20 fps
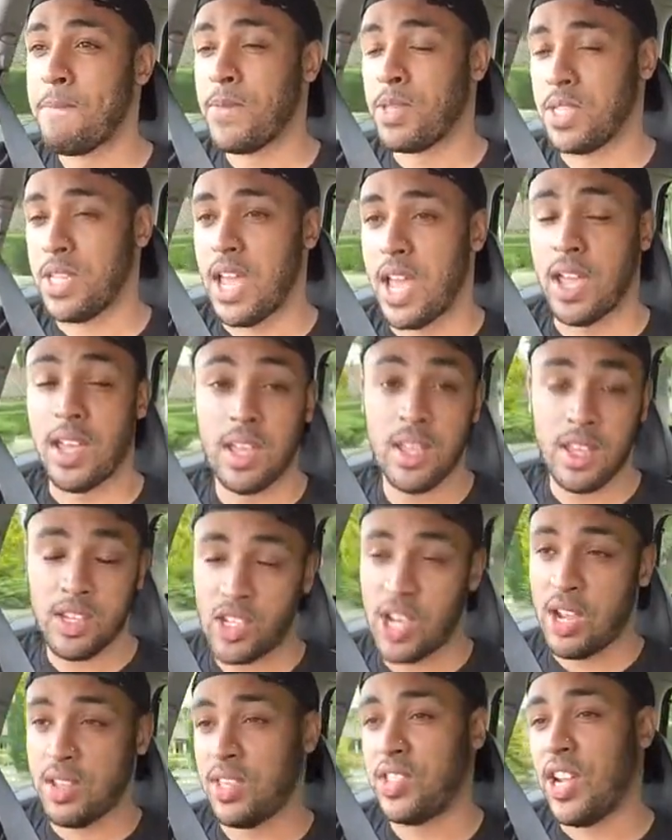So yeah,
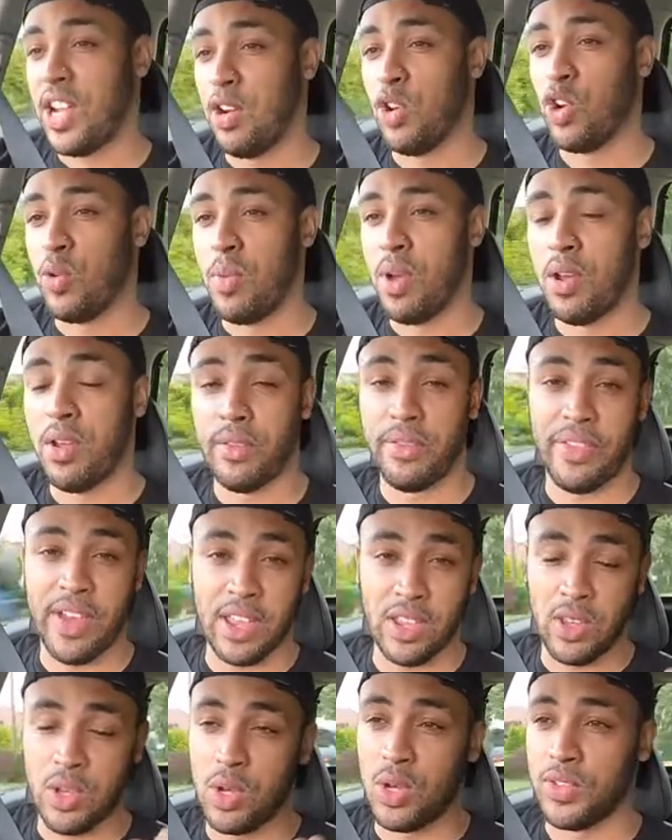shout out to Jail Automotive.
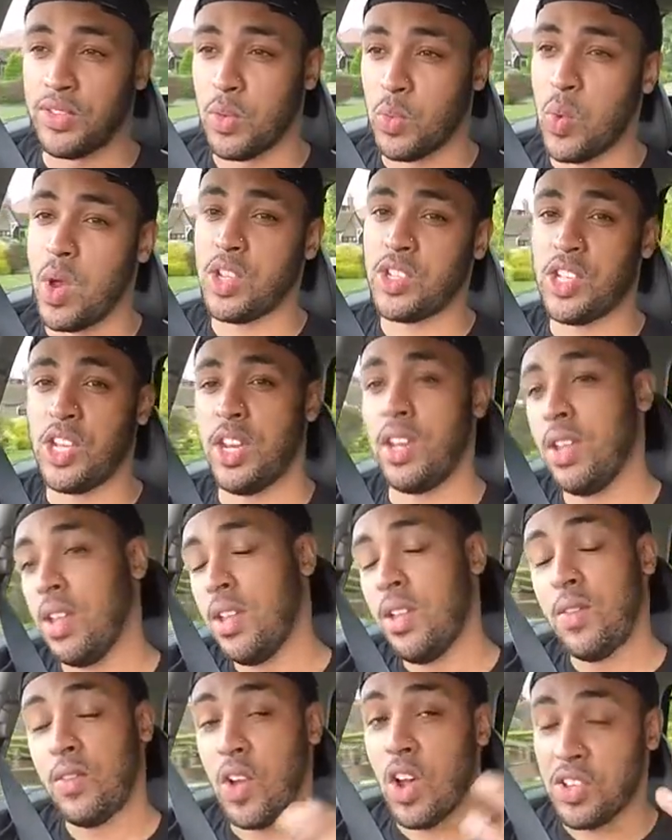Thank you guys for watching.
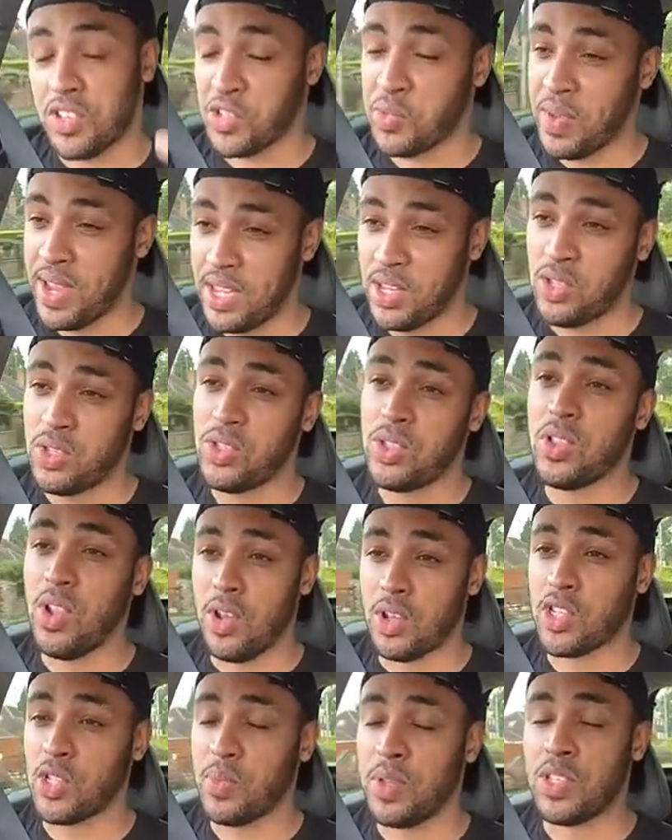Got something to
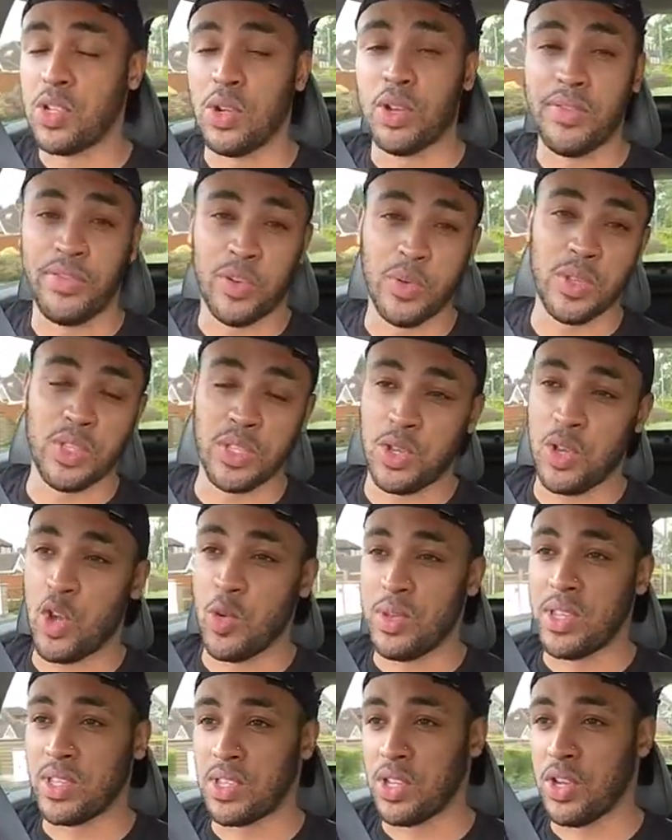look forward to
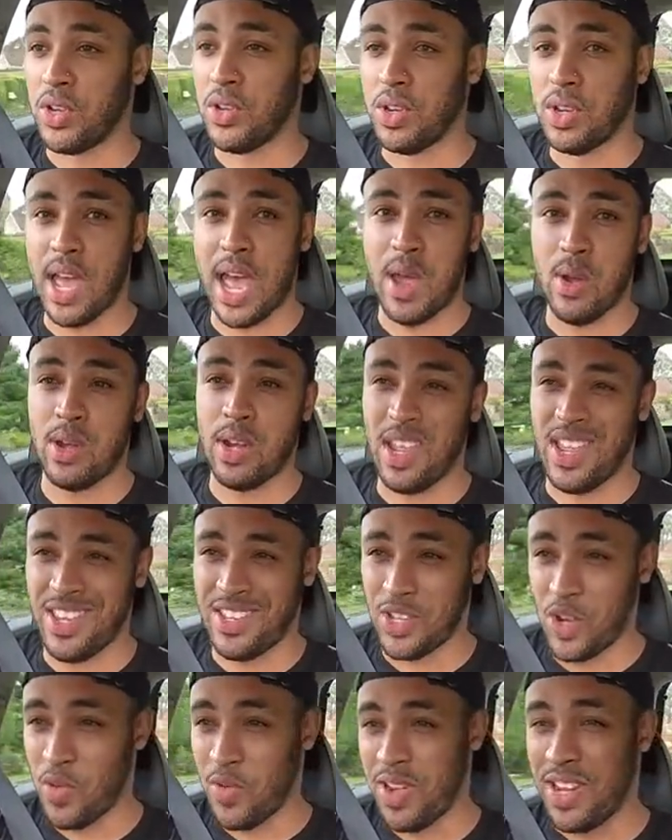coming soon, and
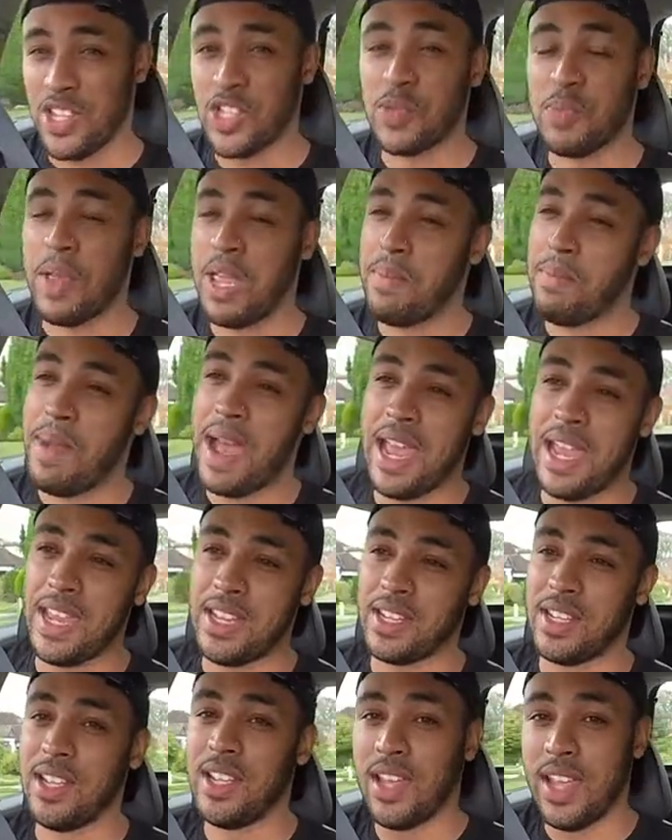it's currently just being
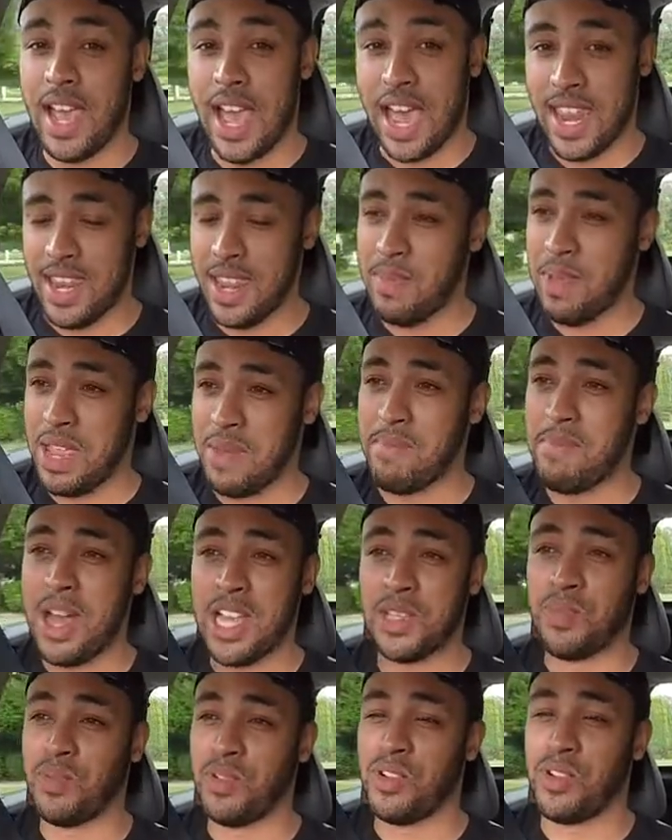made, and they're being
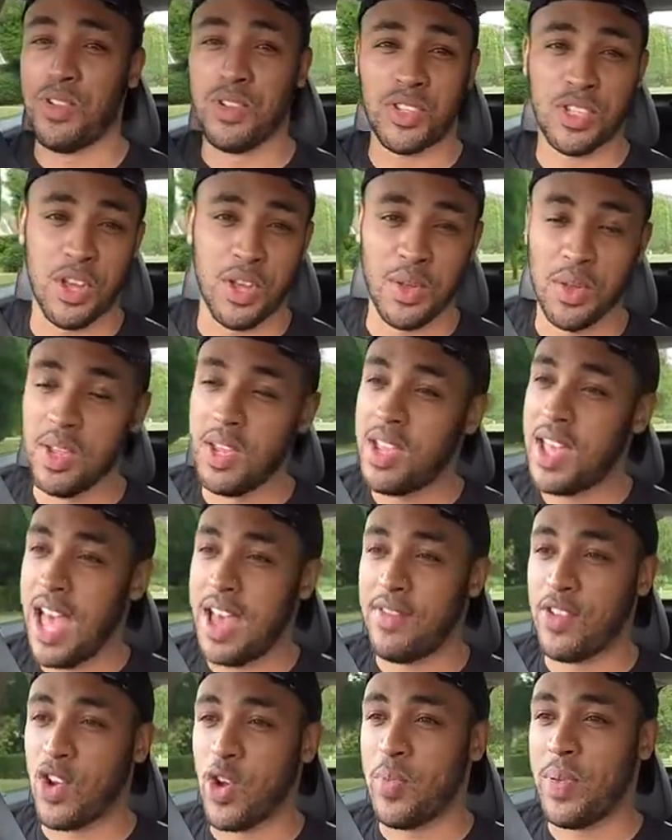mass-produced, so
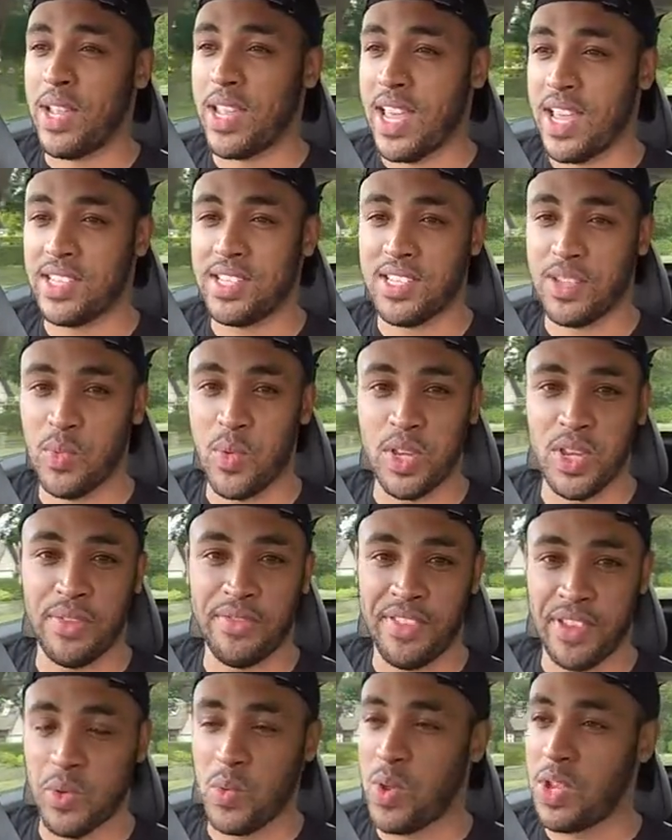have a couple of guesses on what you
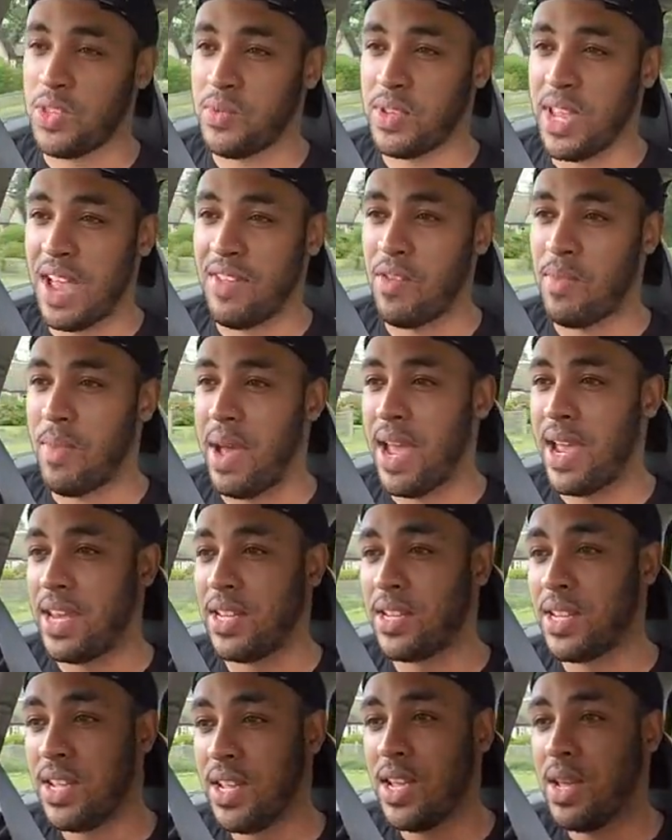think we're having
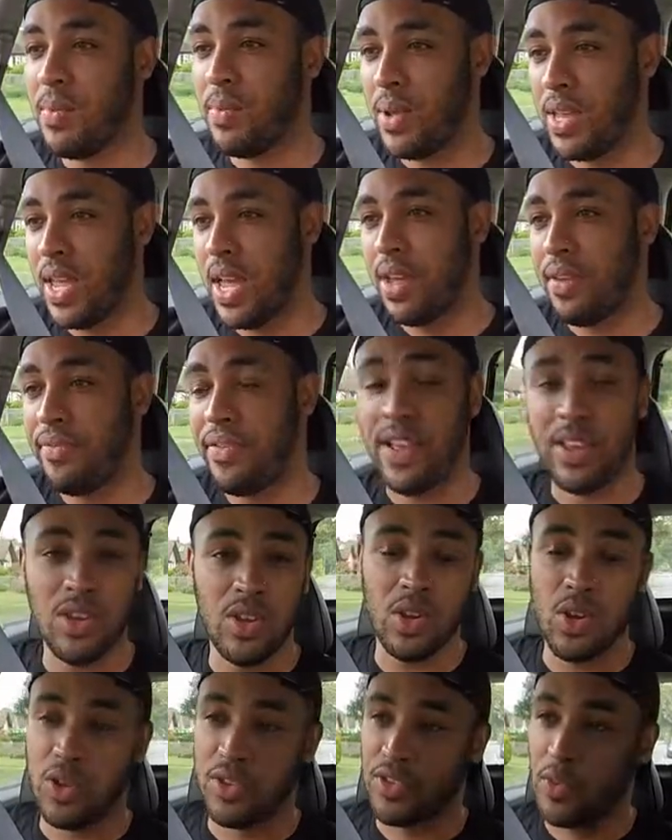made. But yeah, thank
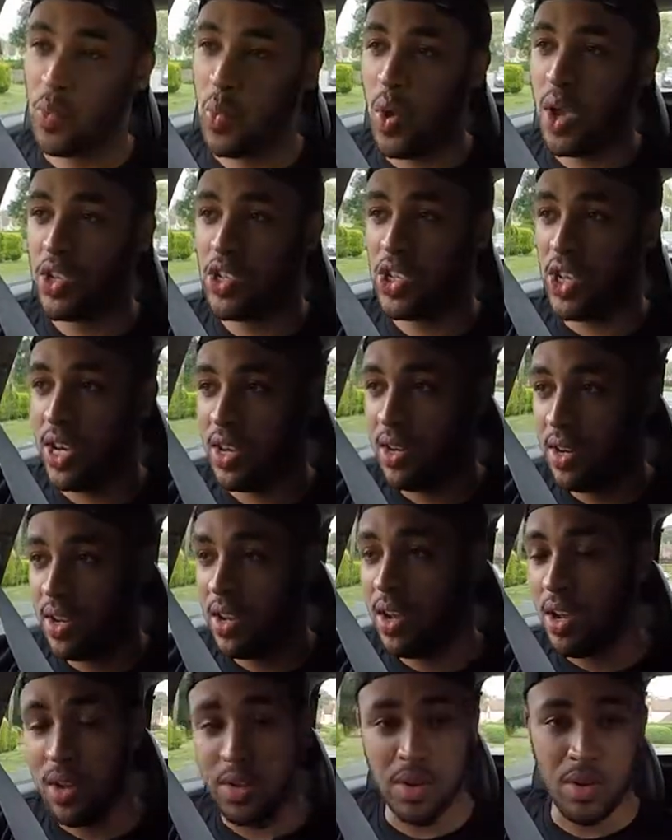you guys for watching.
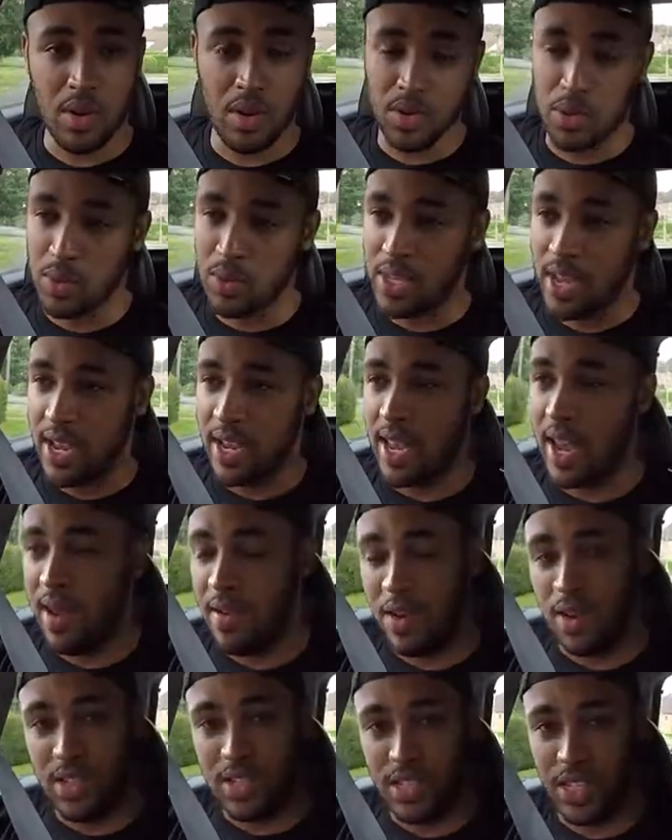You guys all take care,
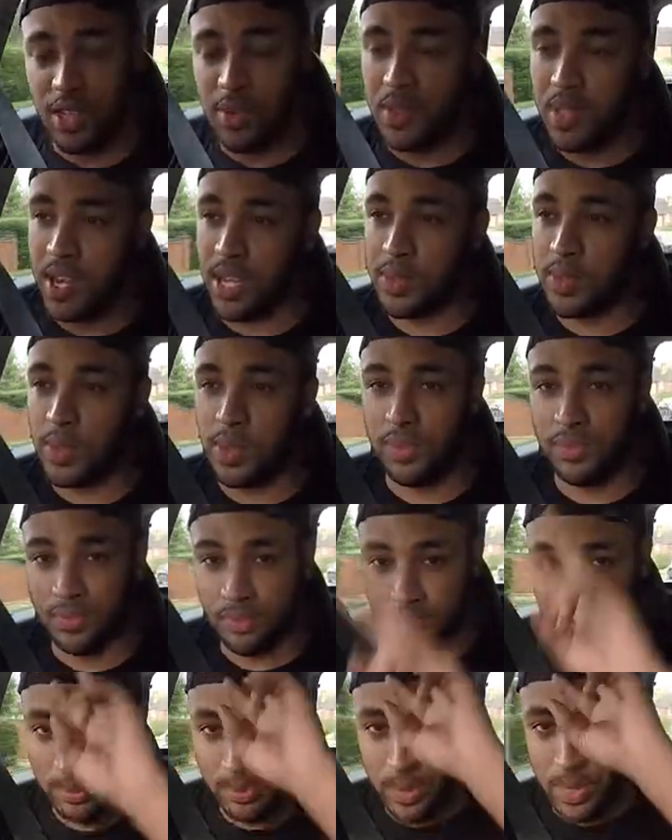and I'll see you in the next one.
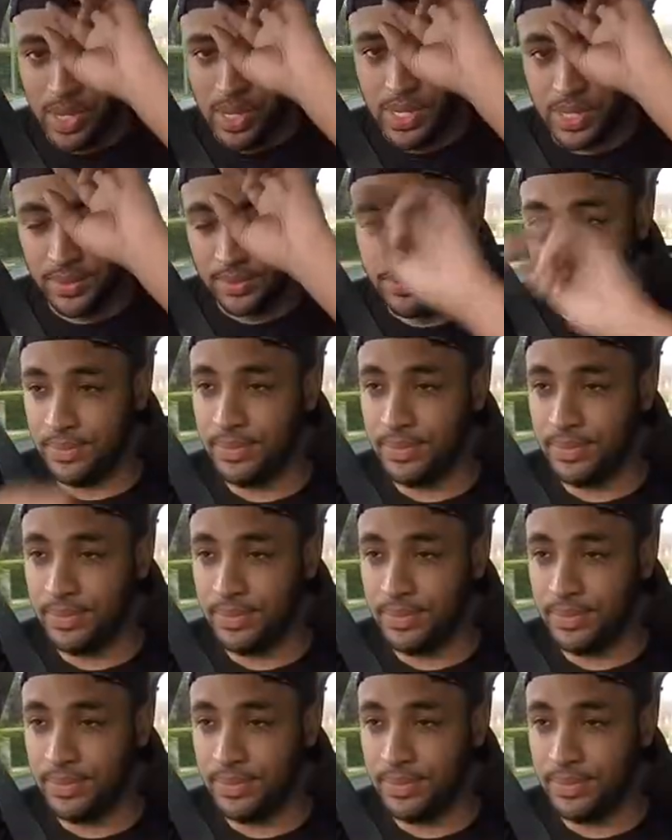Peace.